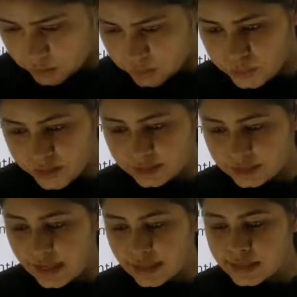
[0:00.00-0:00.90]
Okay,
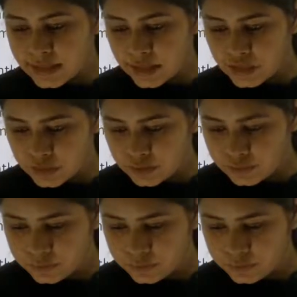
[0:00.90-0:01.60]
thanks, Keshav.